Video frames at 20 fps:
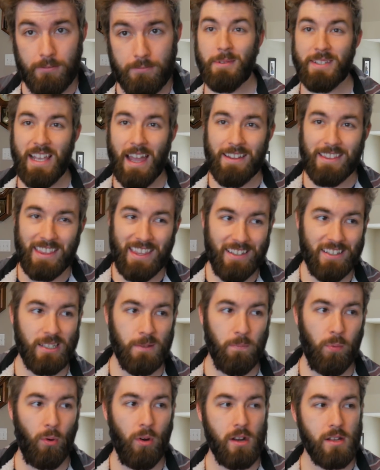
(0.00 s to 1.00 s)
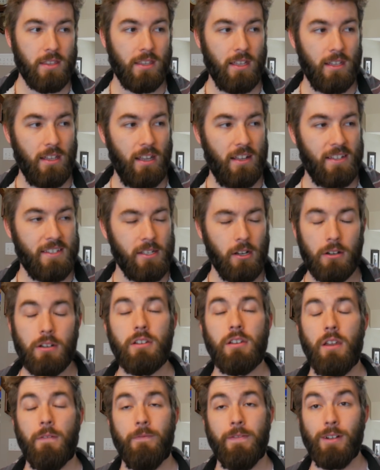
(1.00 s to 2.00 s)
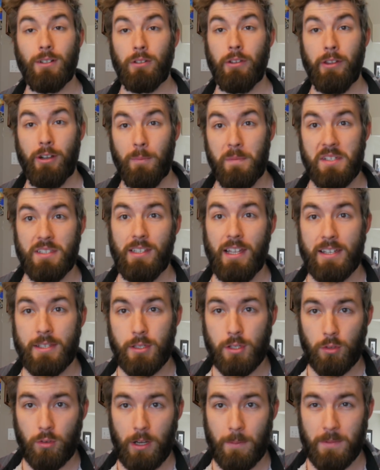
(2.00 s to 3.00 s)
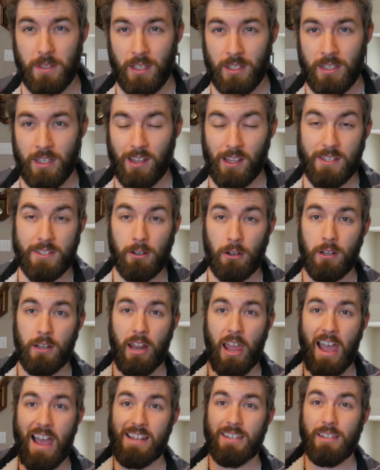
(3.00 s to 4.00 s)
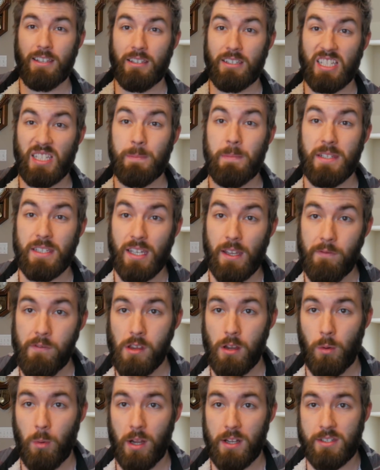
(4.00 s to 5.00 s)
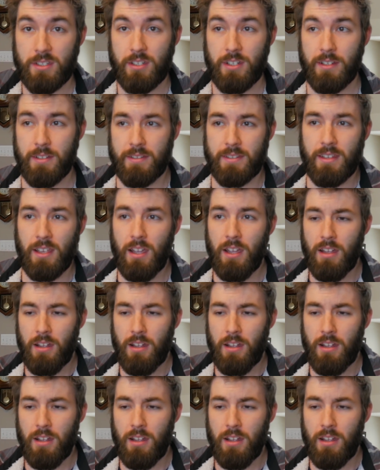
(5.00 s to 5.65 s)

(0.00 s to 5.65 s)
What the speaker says: It was at this point that it started to feel a little bit less scripted, and they started asking specific questions